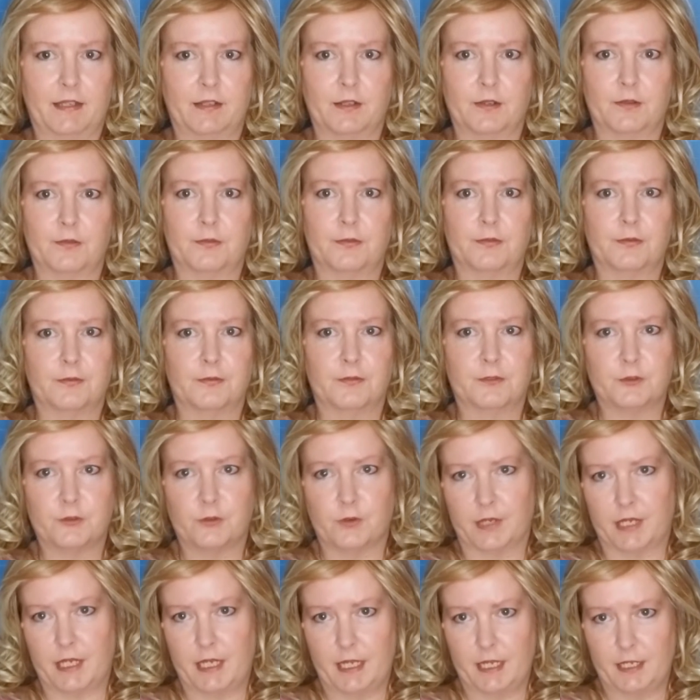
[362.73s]
of
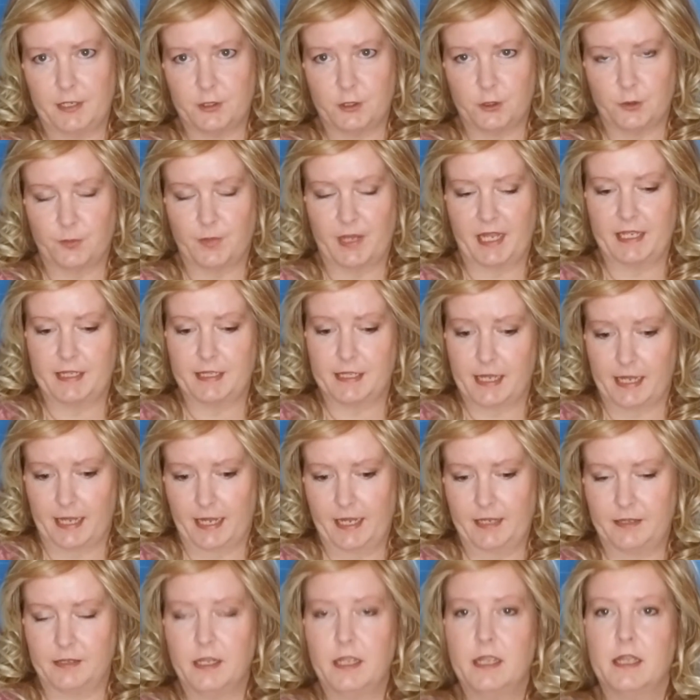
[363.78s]
tricky to
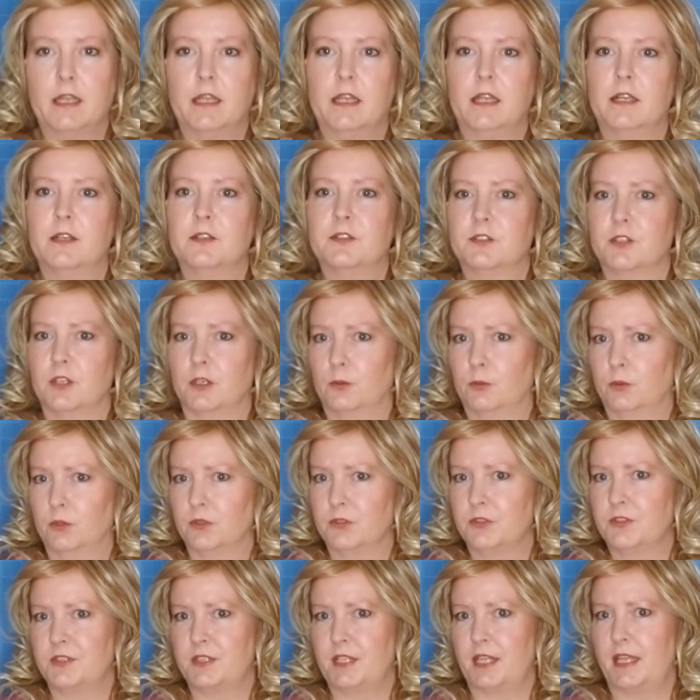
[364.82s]
maintain. So we'll
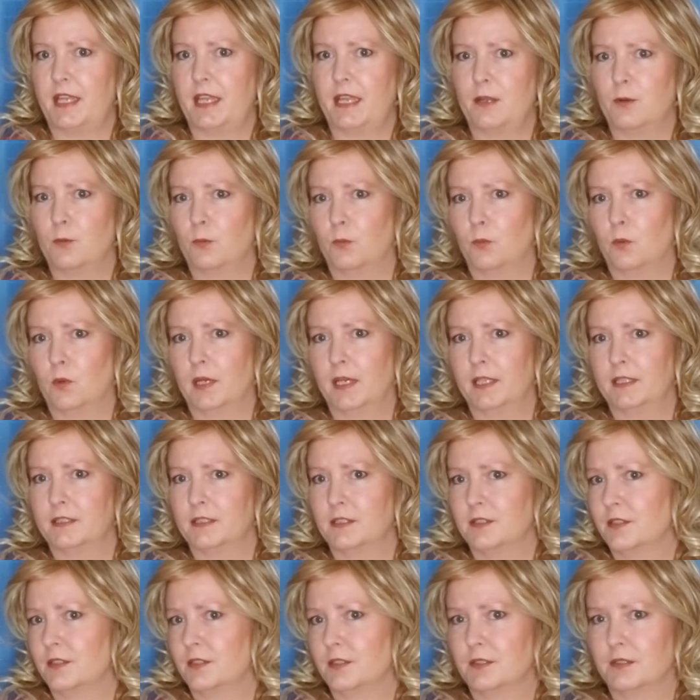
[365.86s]
see
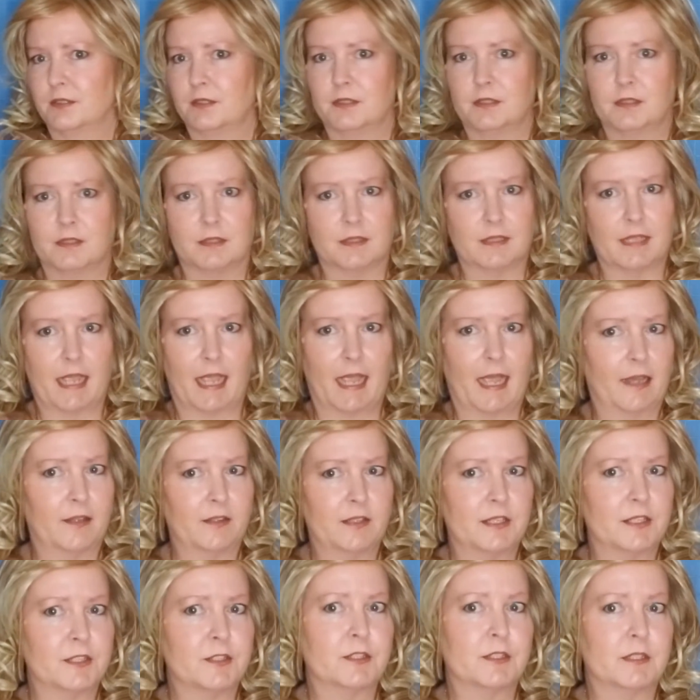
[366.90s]
how
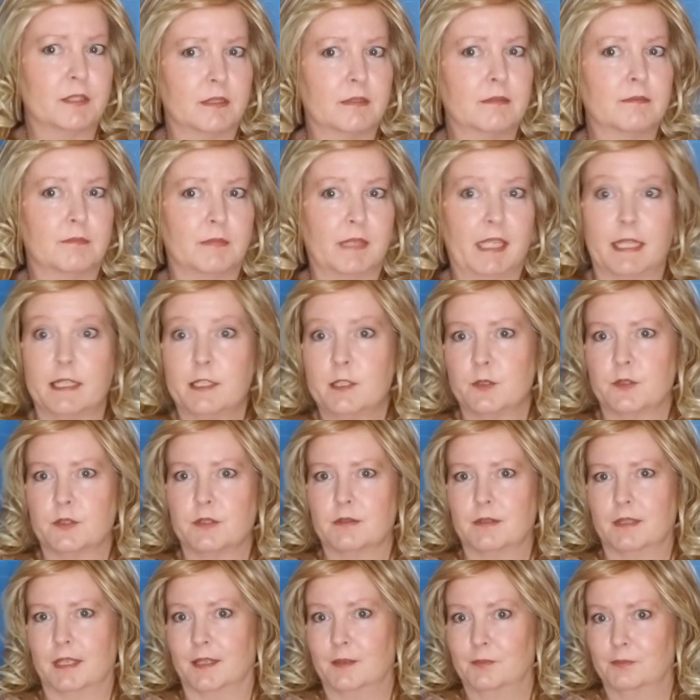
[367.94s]
this gets,
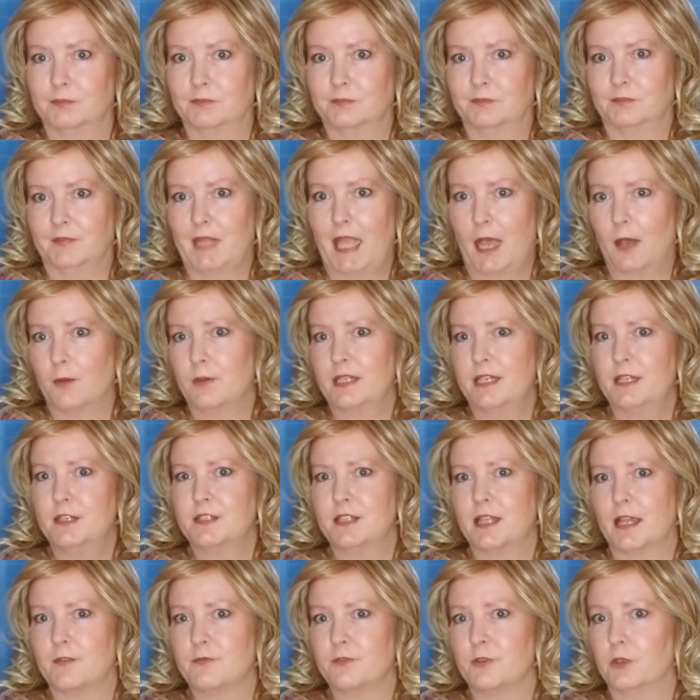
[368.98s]
how it is
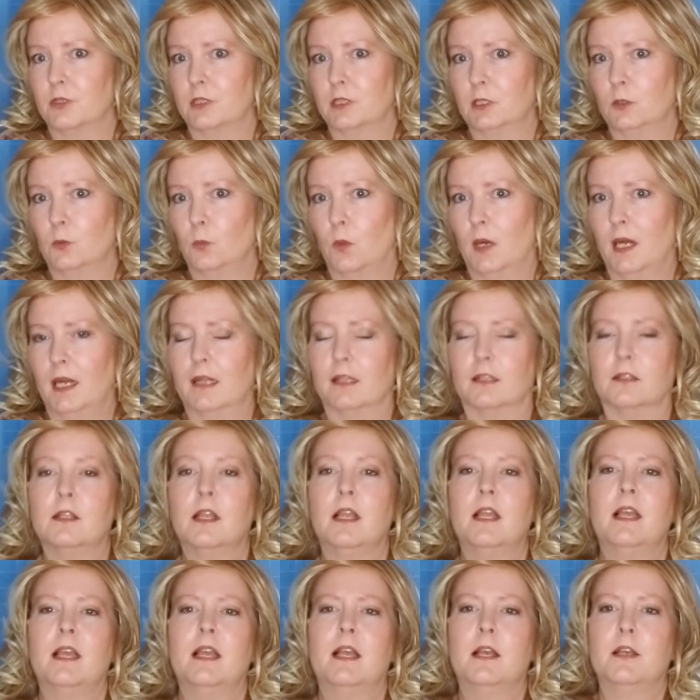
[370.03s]
after a little while.
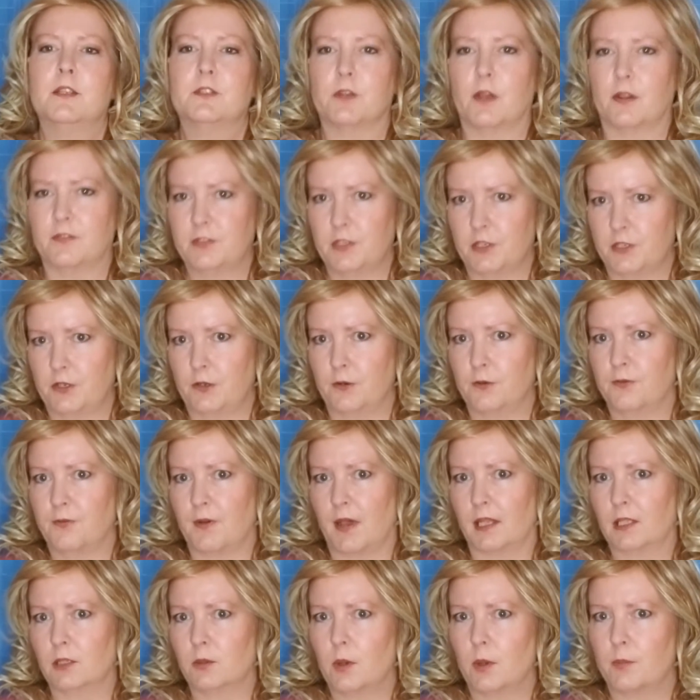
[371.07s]
So I'll have to do a
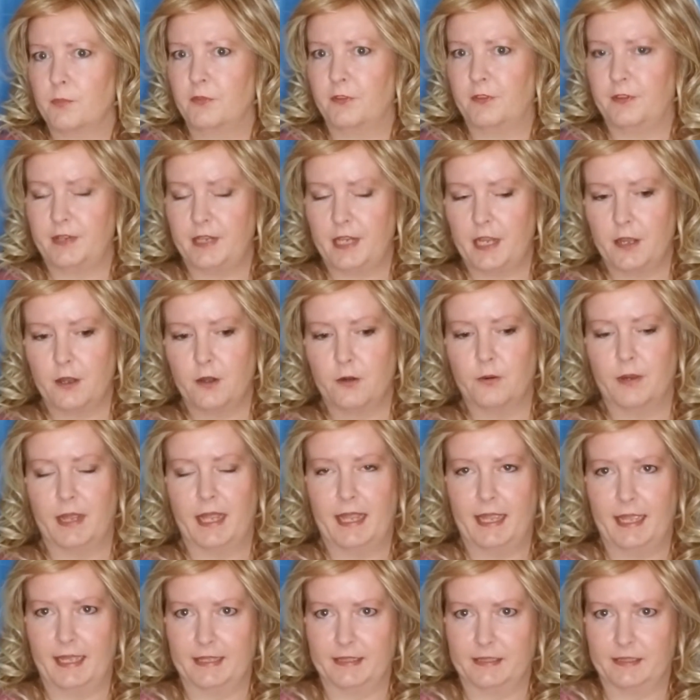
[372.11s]
follow-up video
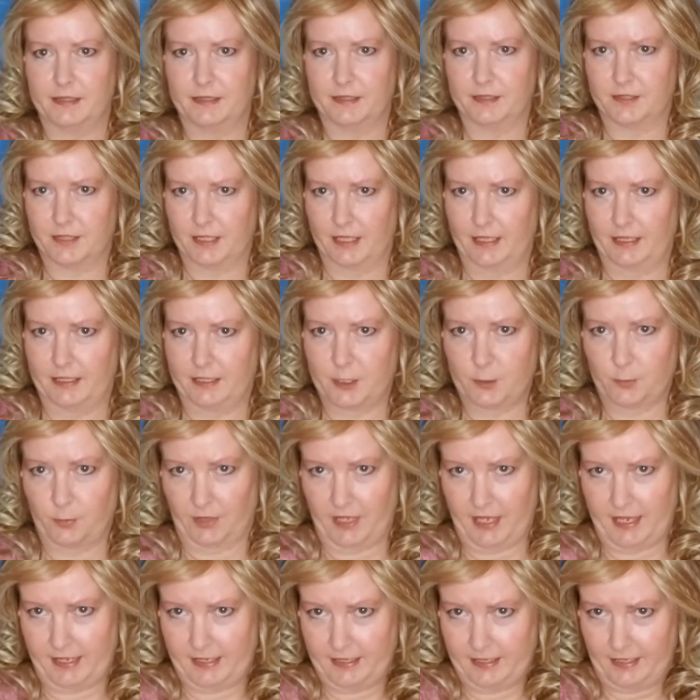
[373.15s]
and
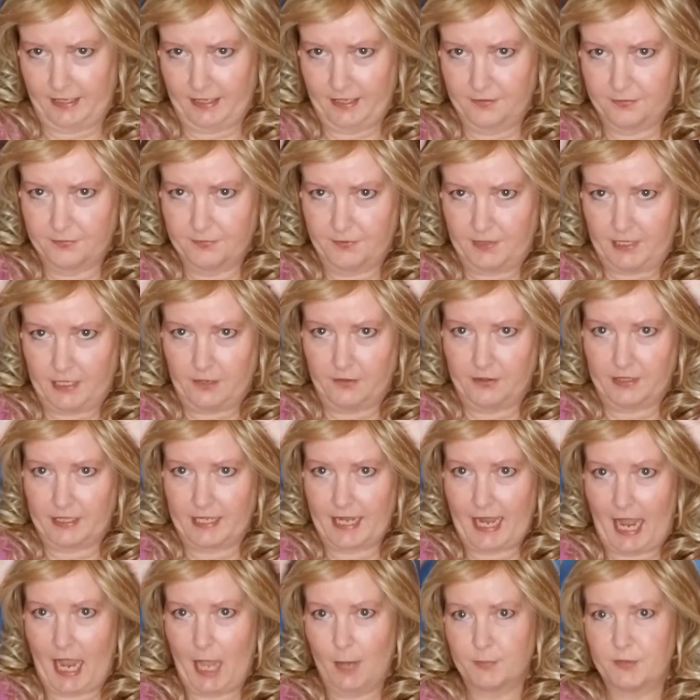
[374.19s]
explain if, the
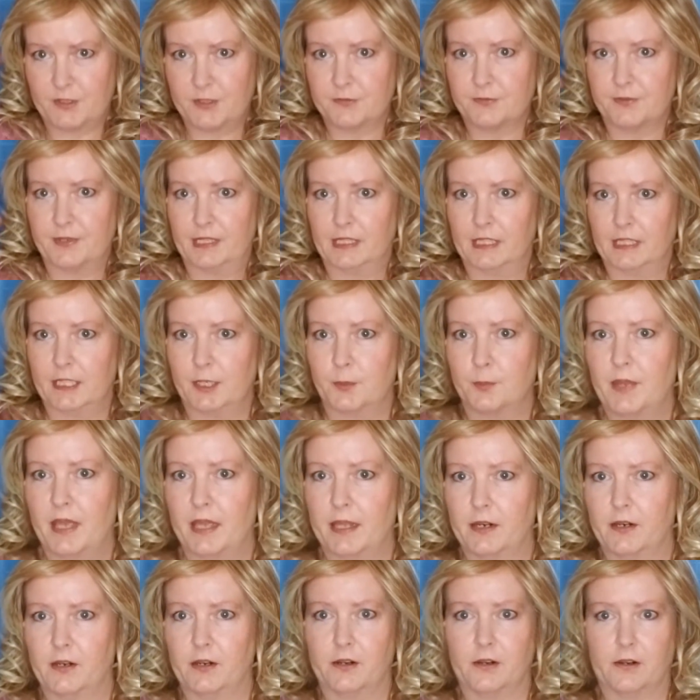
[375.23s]
cap is feeling
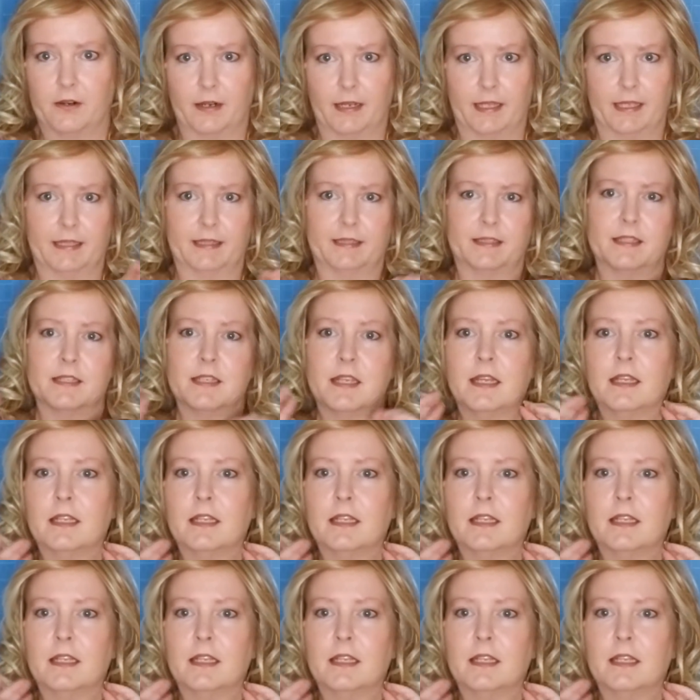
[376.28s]
better and